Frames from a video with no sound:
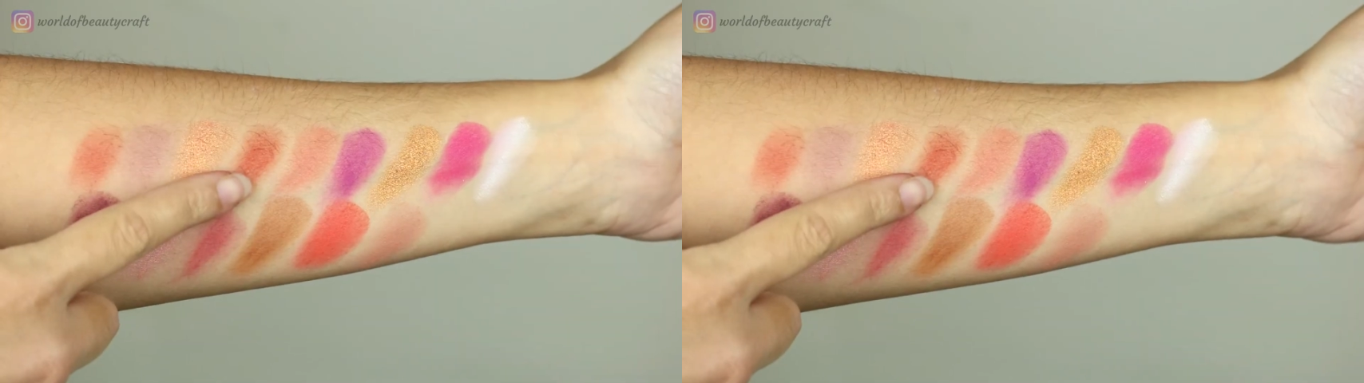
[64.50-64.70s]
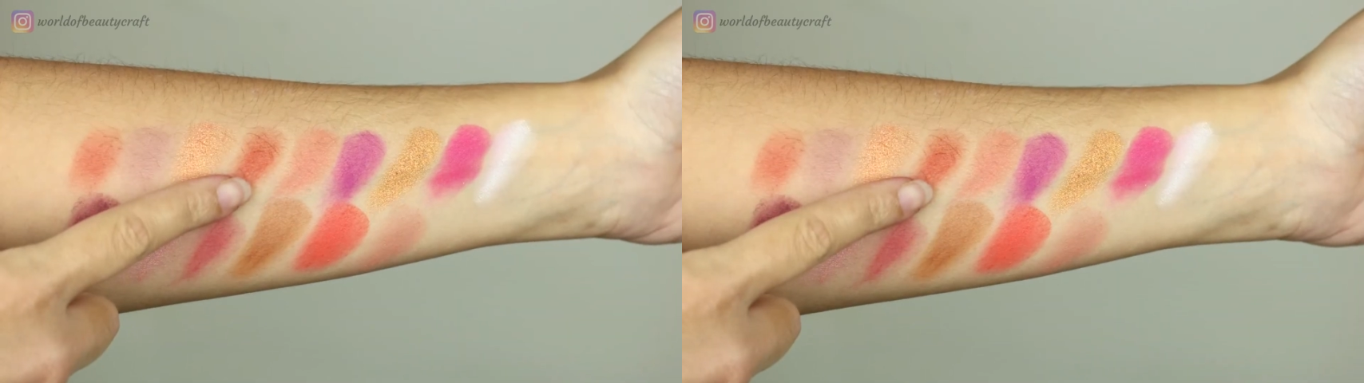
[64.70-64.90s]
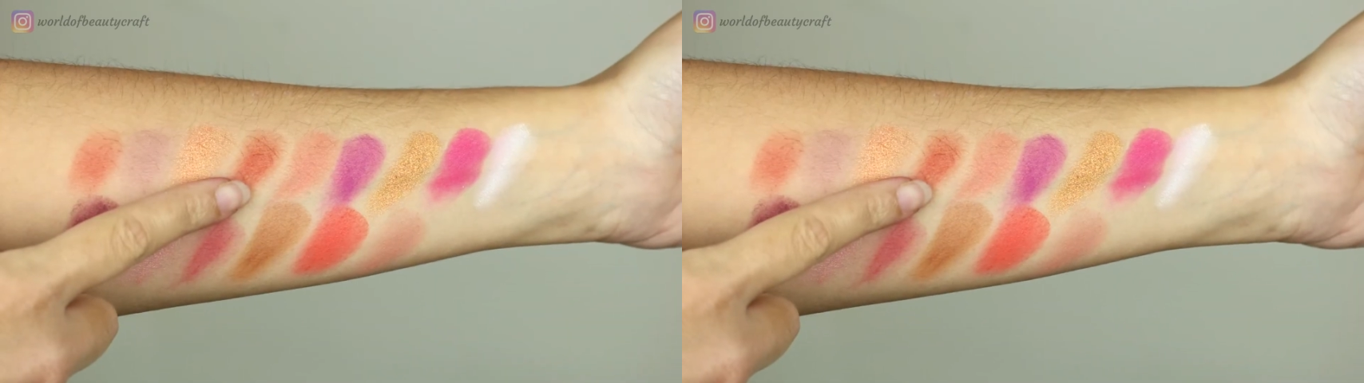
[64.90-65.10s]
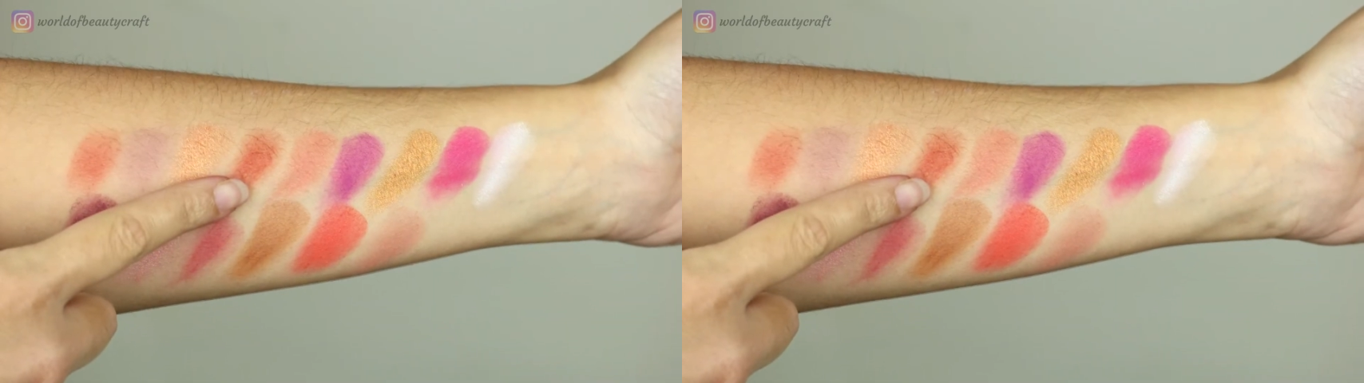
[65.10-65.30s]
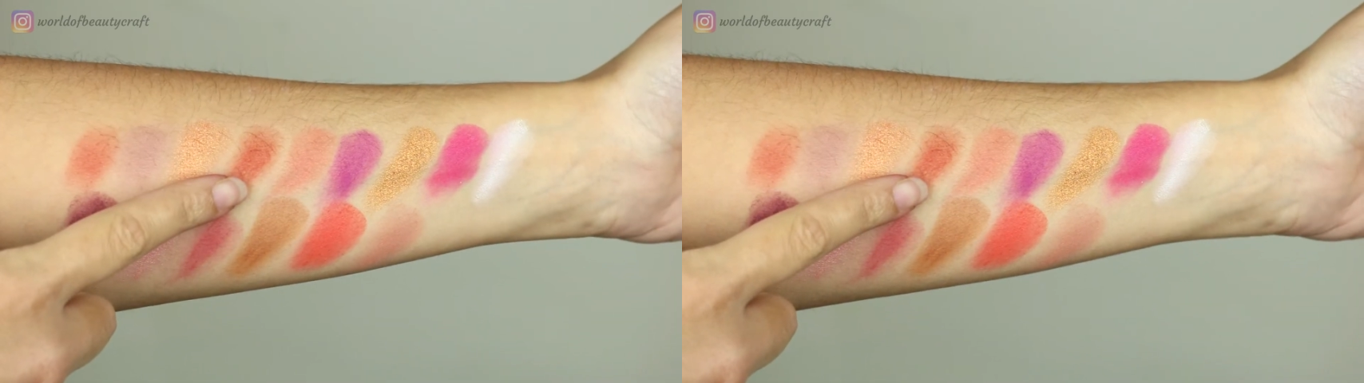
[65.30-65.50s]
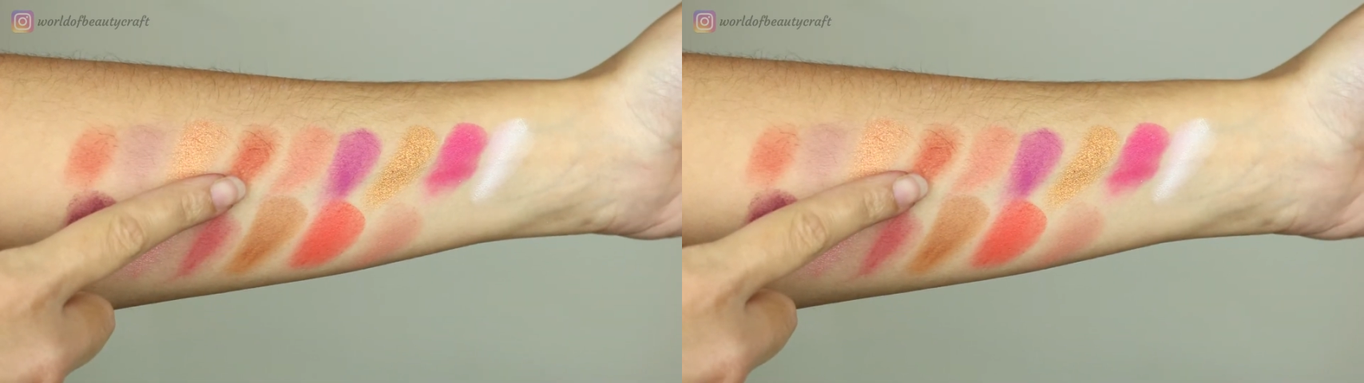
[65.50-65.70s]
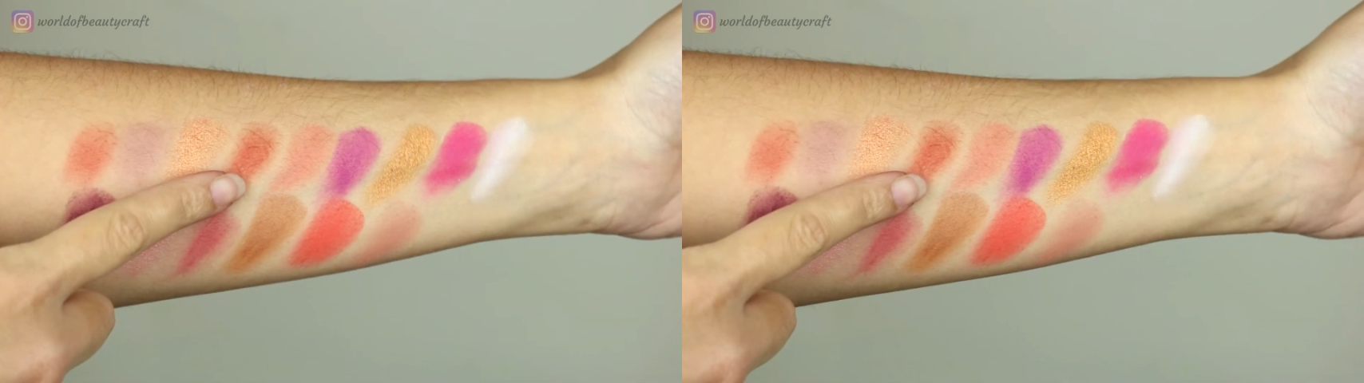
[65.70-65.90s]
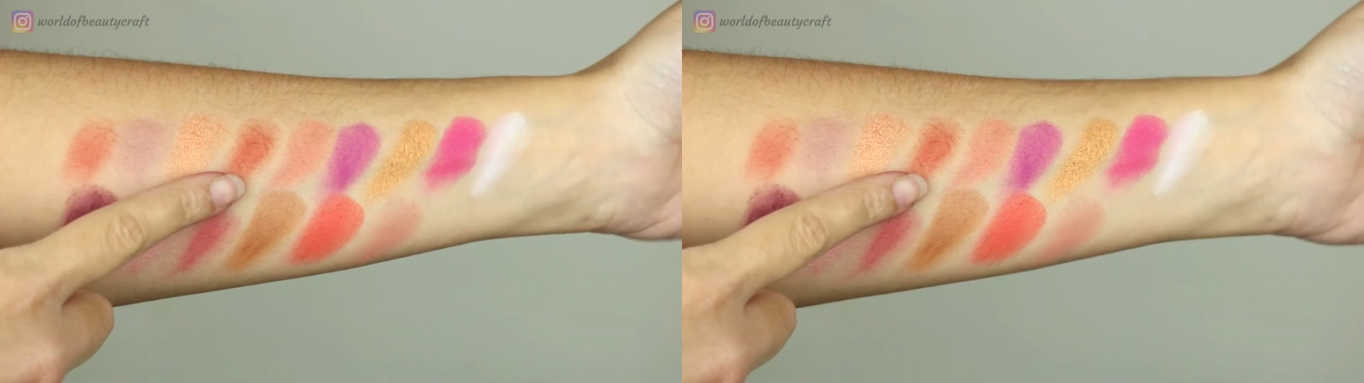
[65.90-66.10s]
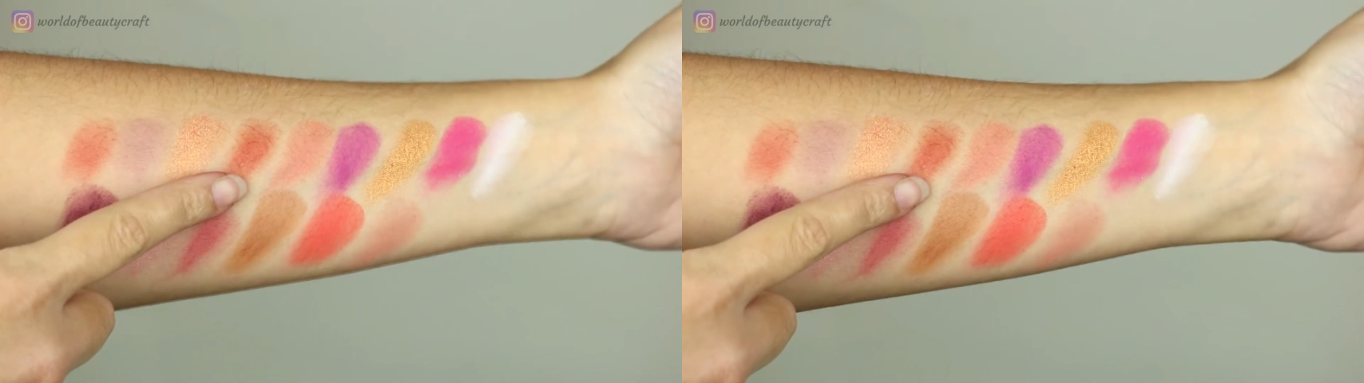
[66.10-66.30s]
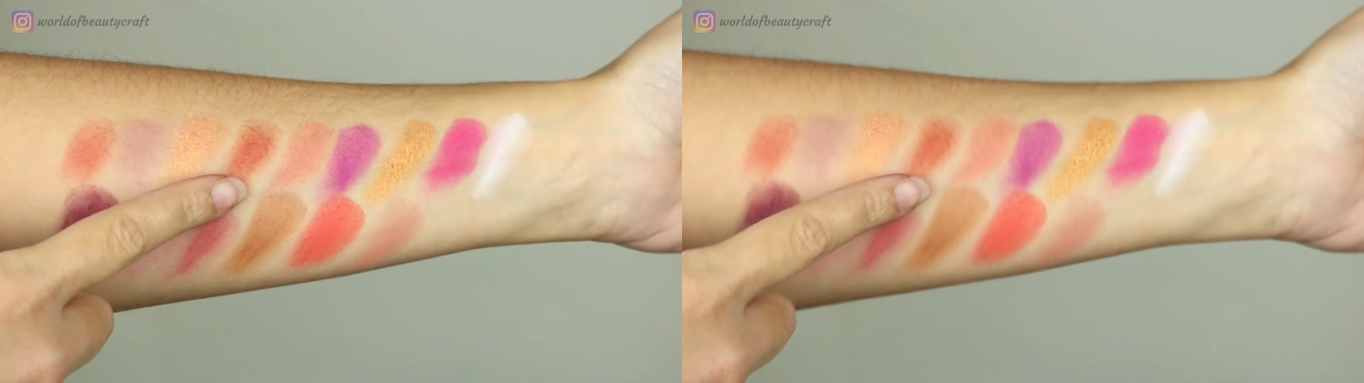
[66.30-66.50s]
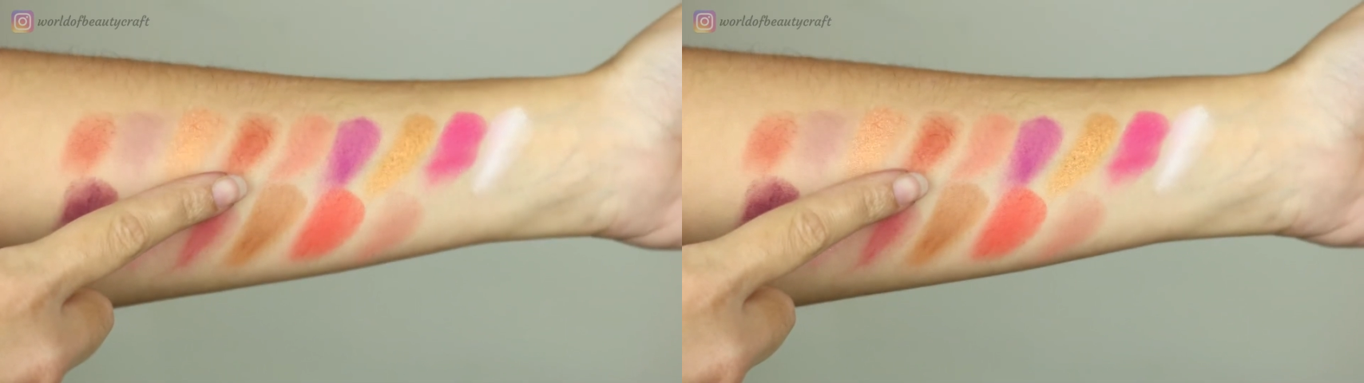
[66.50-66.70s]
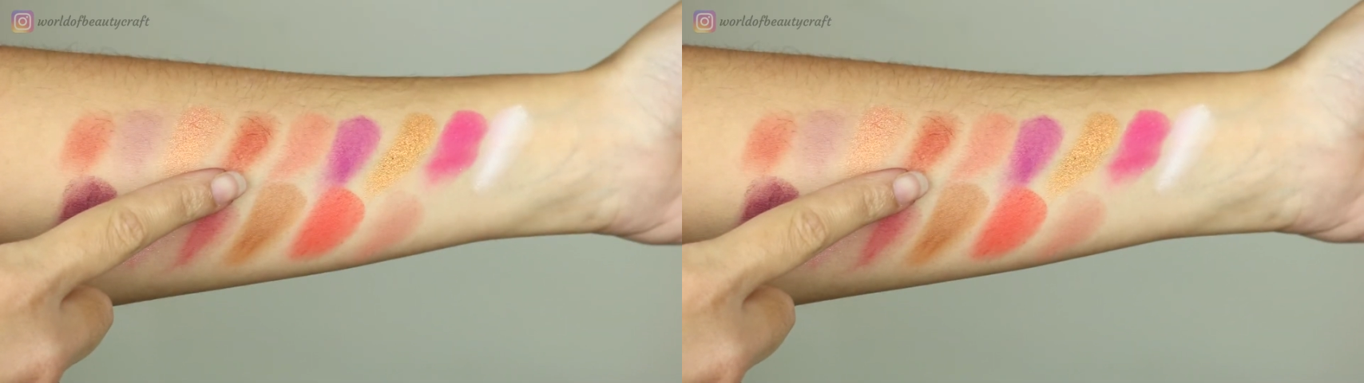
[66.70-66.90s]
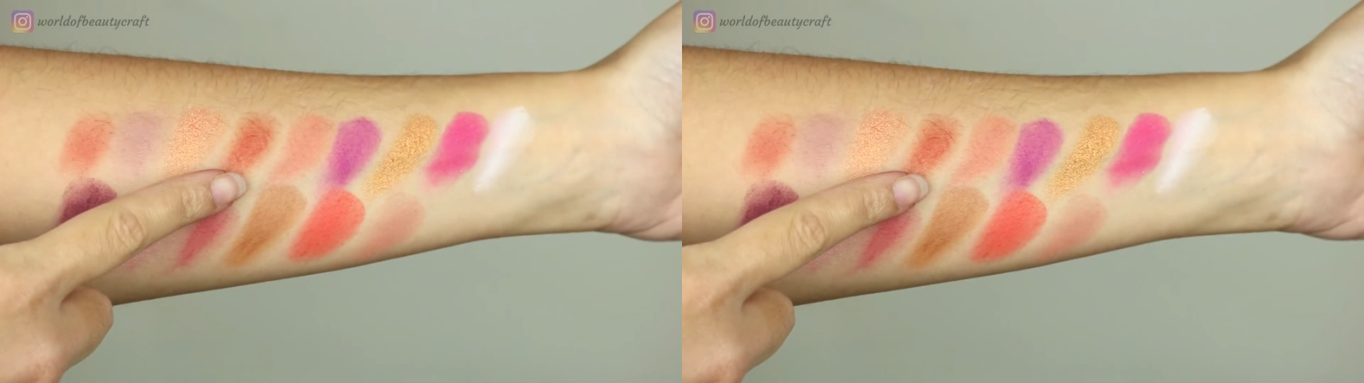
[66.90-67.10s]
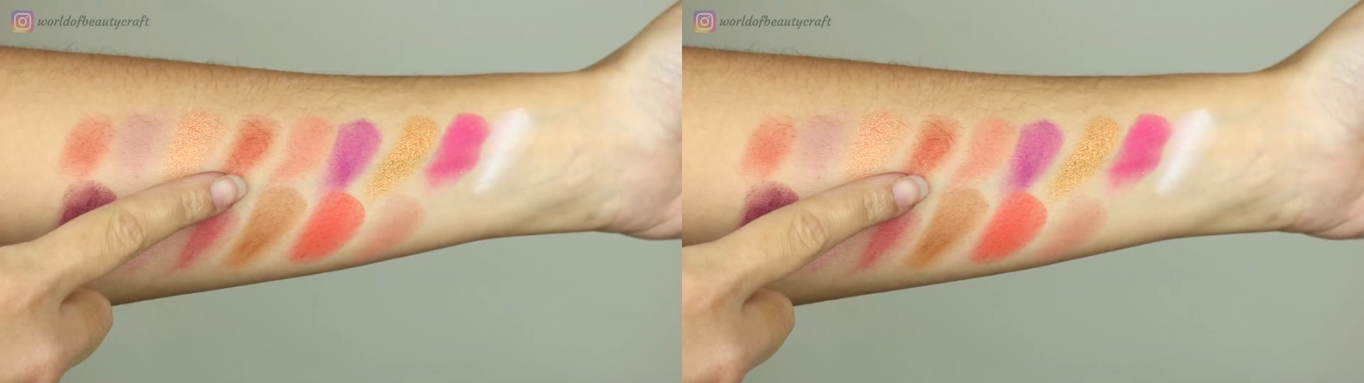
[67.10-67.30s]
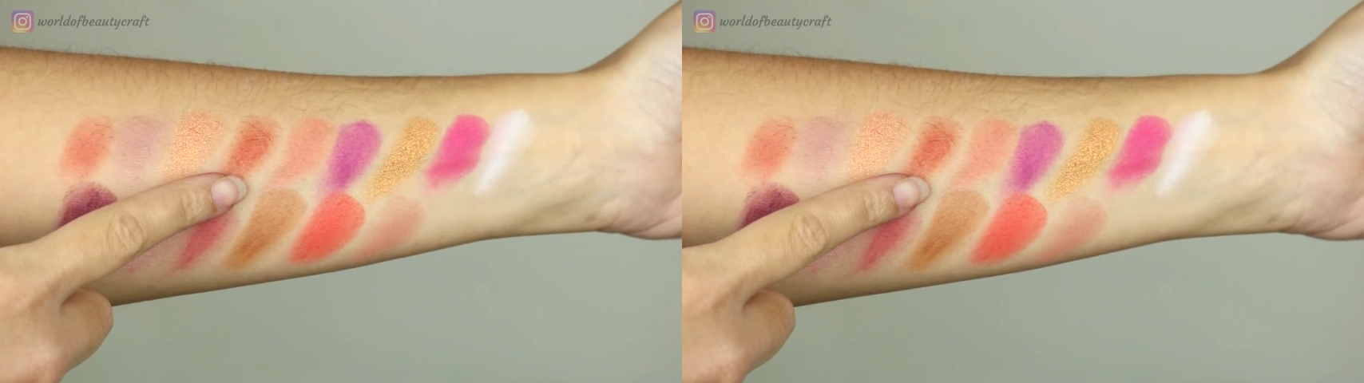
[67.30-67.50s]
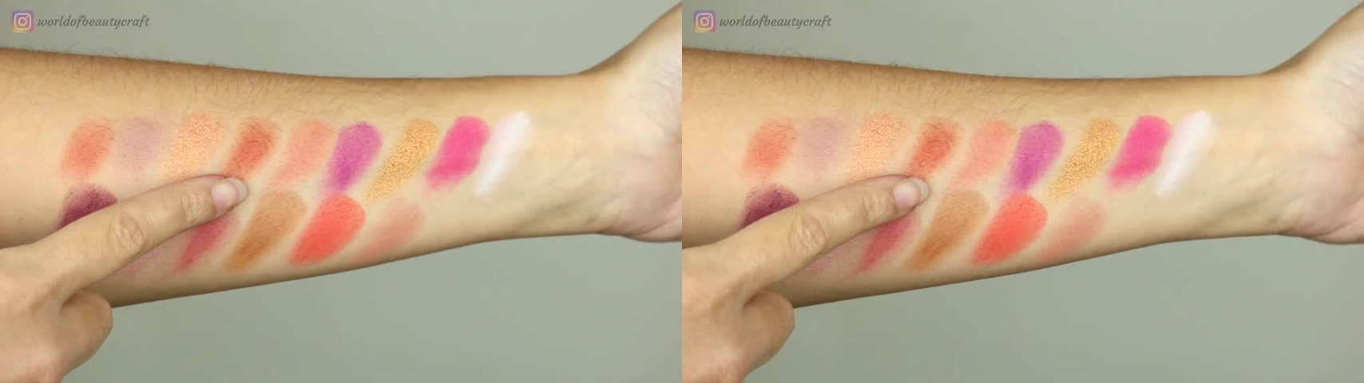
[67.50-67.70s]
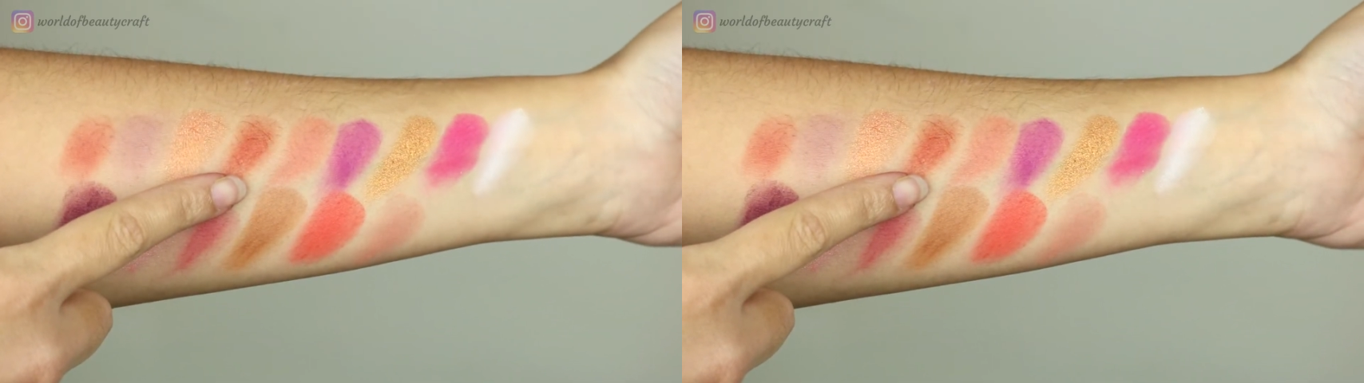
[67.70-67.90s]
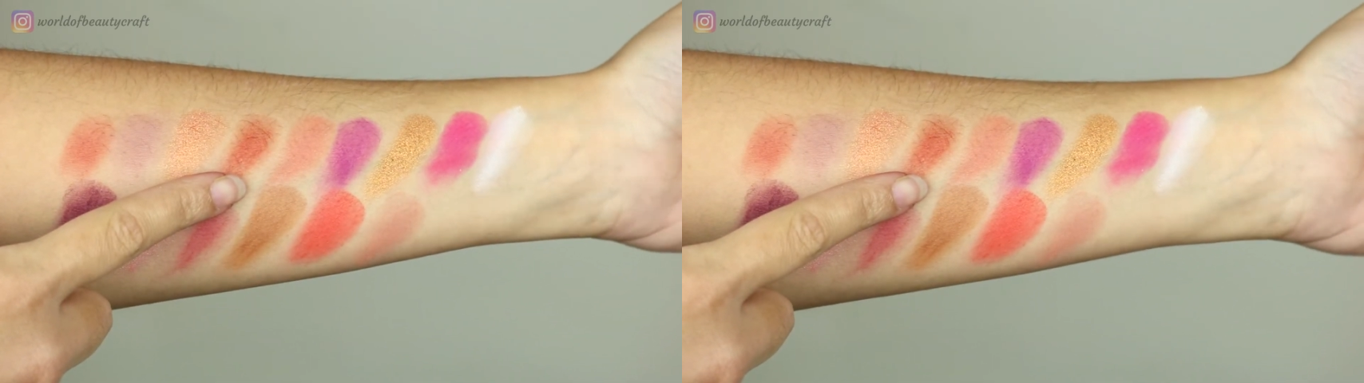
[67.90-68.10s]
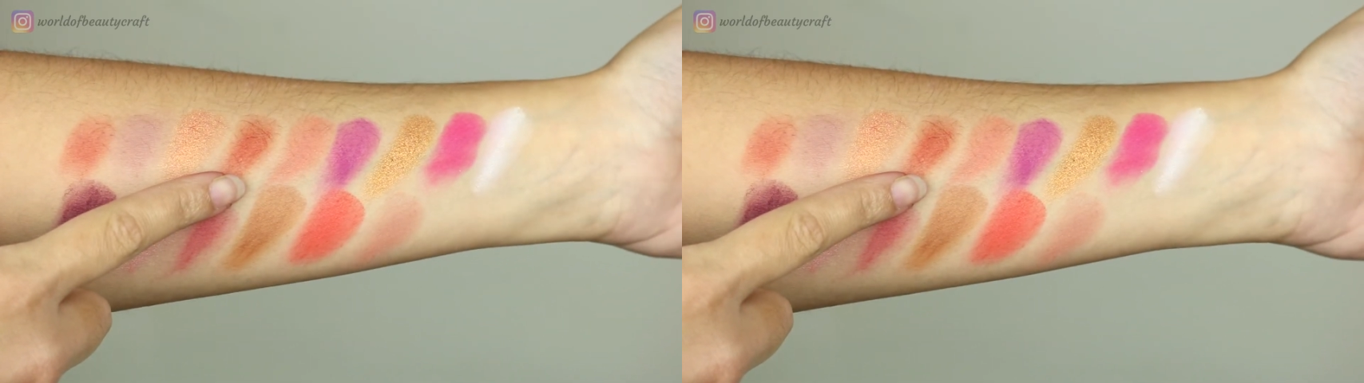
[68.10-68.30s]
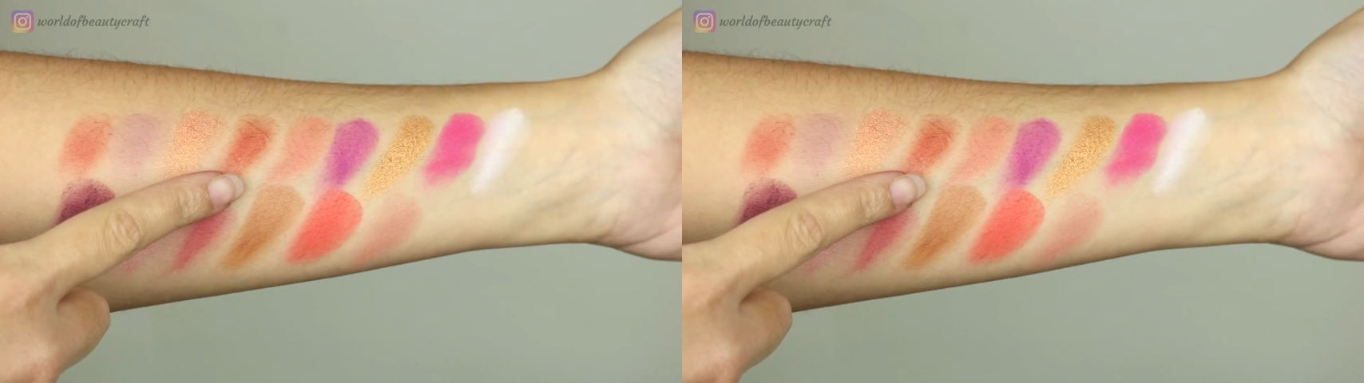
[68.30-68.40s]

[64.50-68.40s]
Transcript: (no speaker visible)